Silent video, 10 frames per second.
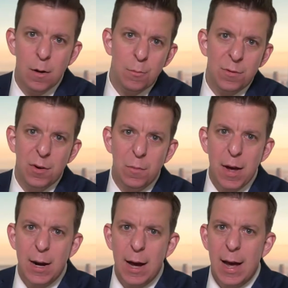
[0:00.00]
Brazil
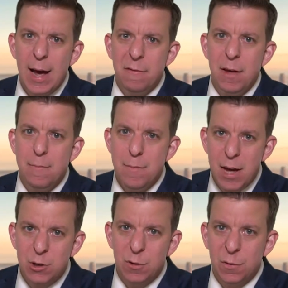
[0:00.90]
may not have a
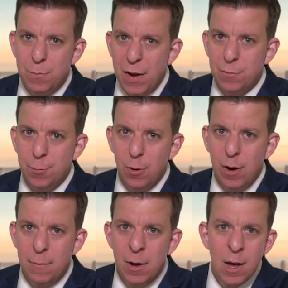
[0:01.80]
major space
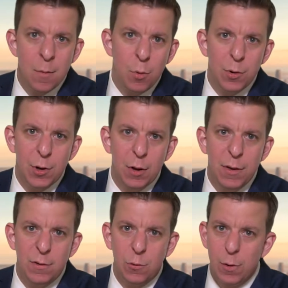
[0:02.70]
program, but with all
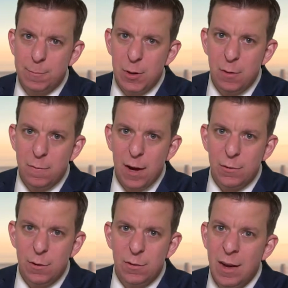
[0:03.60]
these crypto
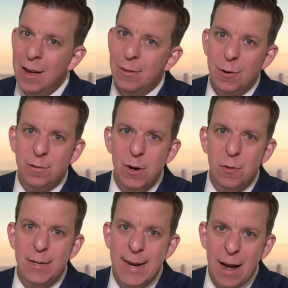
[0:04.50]
investors, there's
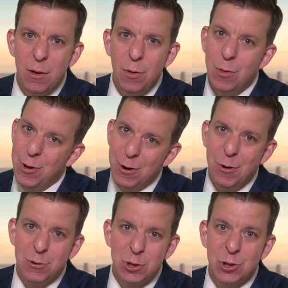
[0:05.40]
no doubt they're
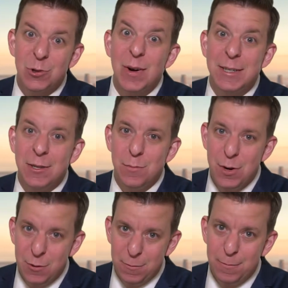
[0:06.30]
going straight to the
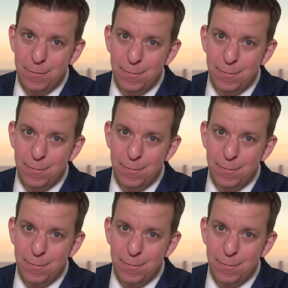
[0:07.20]
moon.